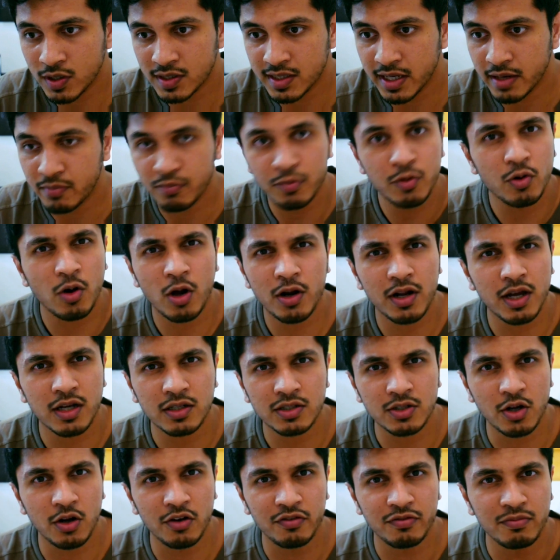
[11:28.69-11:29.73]
is a
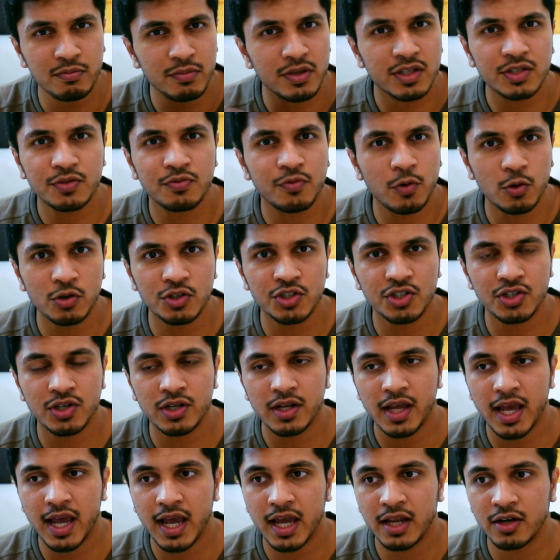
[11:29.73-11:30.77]
product of
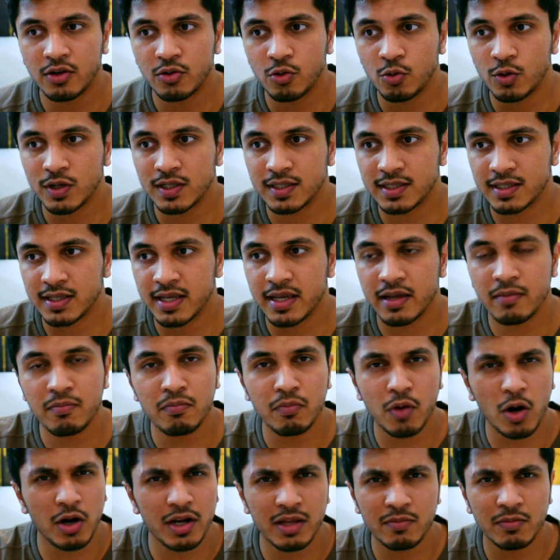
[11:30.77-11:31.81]
misfortune, and who is the
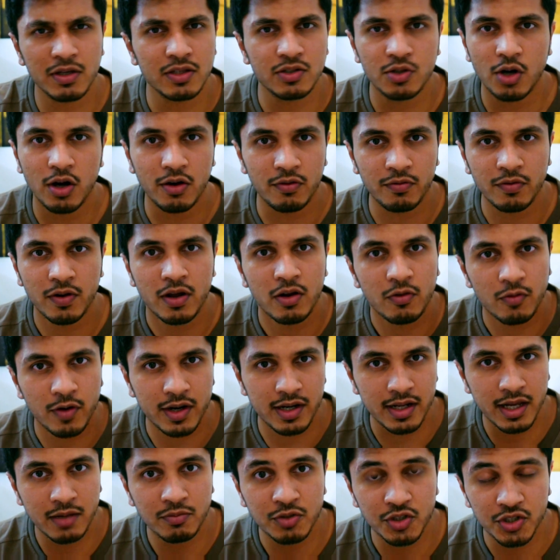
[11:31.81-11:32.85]
embodiment of
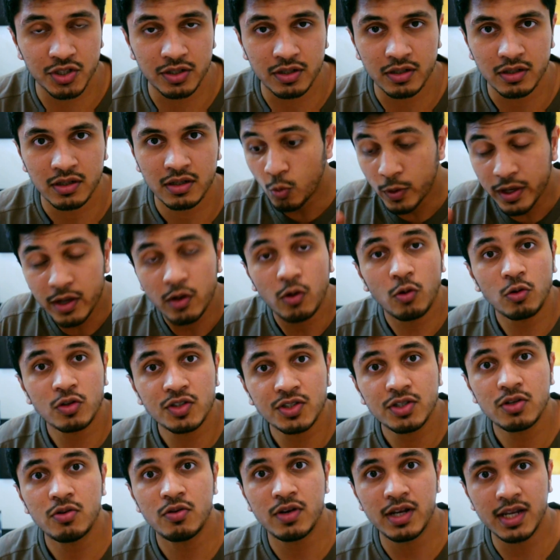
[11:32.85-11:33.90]
redemption. We
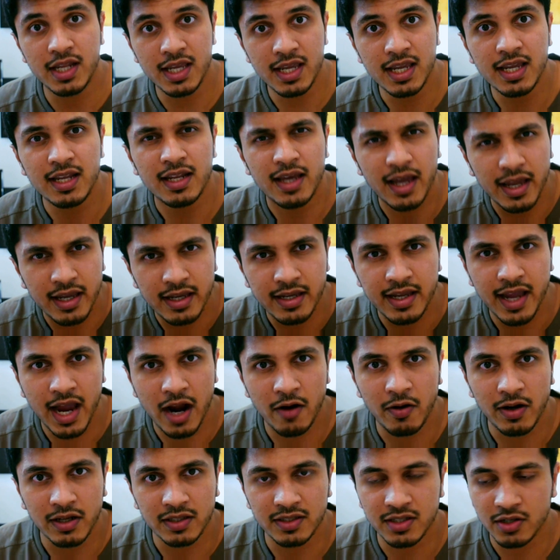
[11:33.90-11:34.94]
also need a
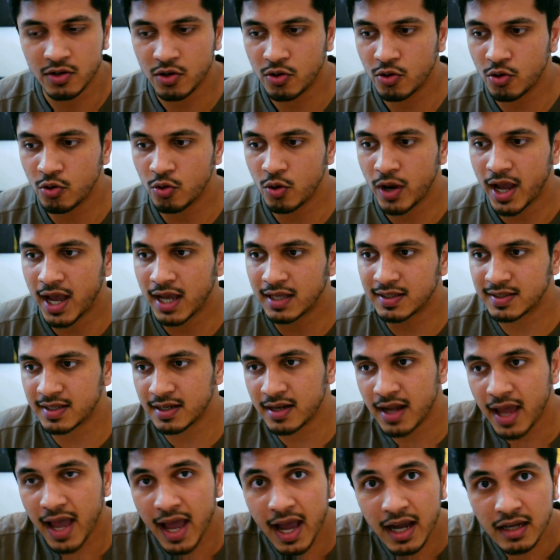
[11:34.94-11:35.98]
character who has
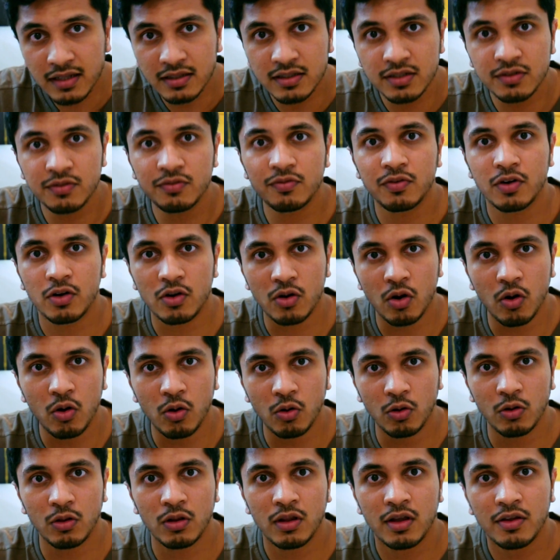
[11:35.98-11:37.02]
an active
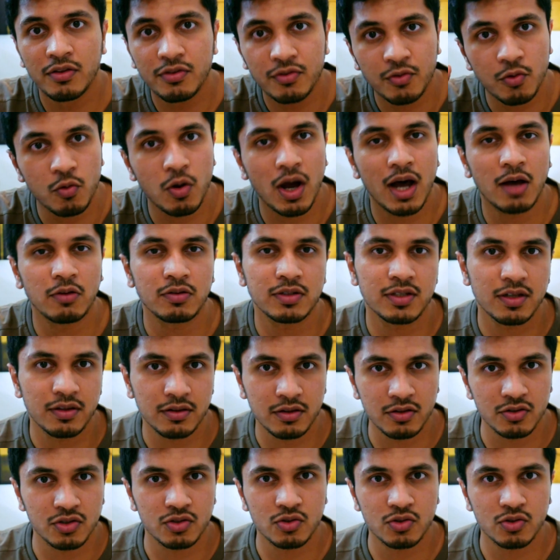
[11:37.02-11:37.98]
goal throughout the